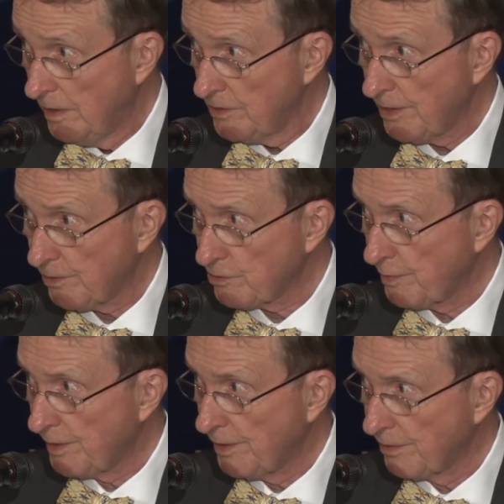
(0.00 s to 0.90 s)
10 or
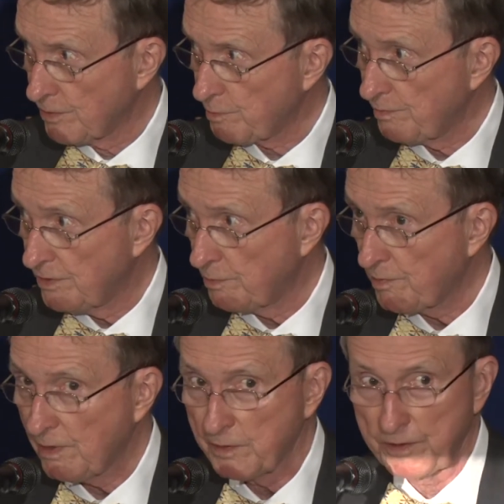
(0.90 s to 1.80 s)
20 years to
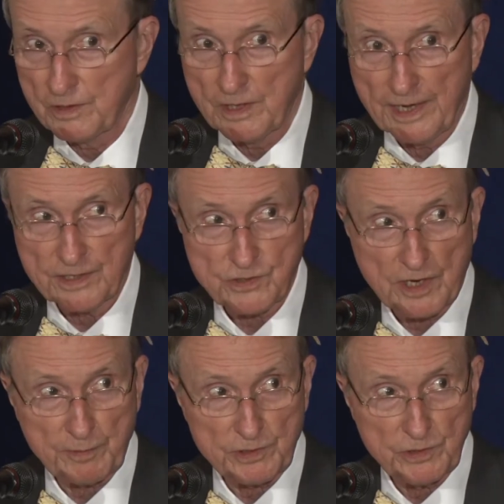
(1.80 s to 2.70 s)
probably the last
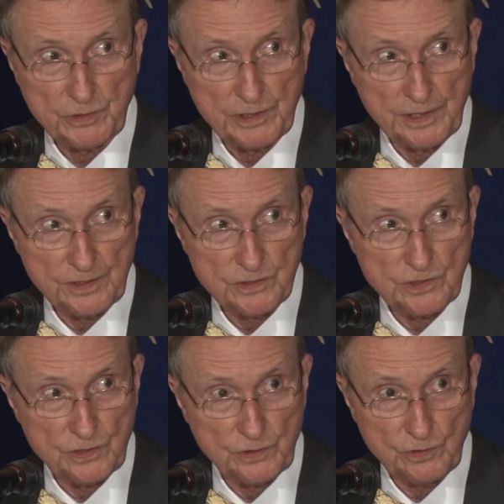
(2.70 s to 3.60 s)
opportunities
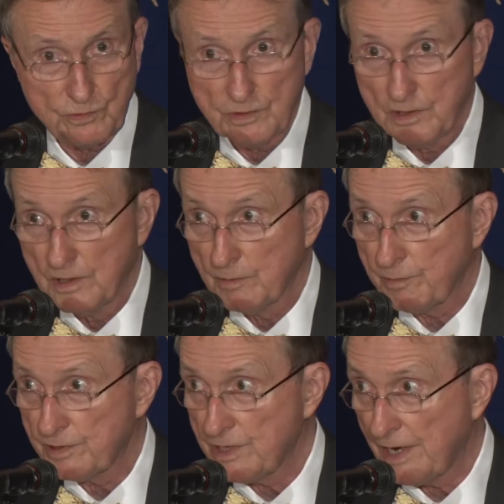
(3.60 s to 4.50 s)
to
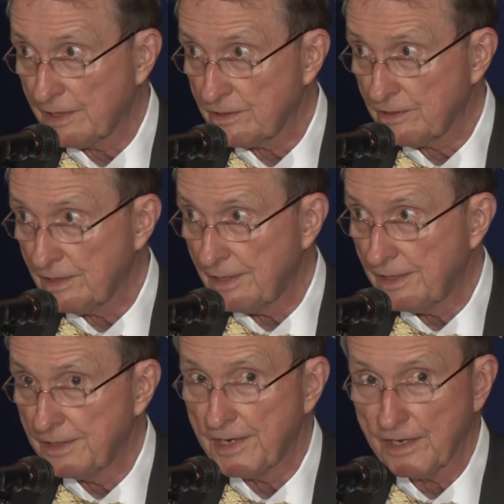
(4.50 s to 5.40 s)
protect
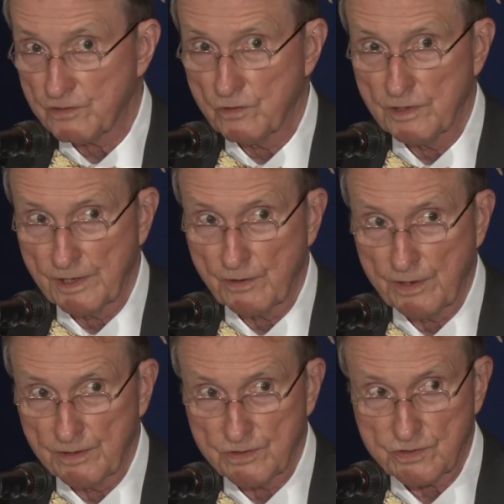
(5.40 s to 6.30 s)
natural
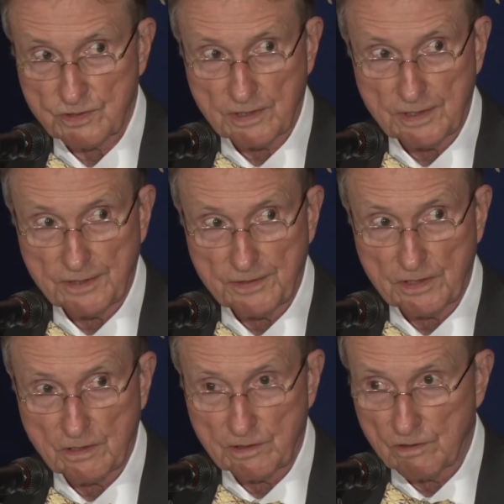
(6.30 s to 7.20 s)
areas that
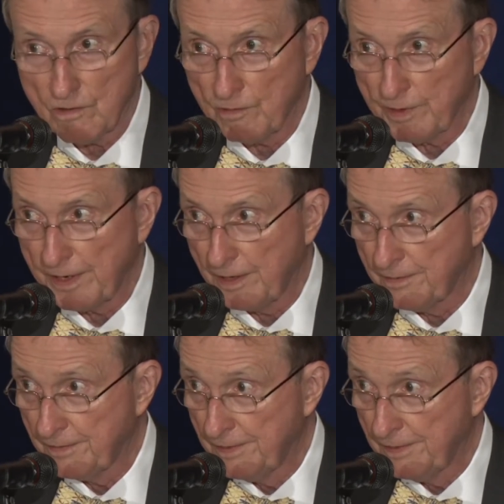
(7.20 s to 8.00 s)
aren't already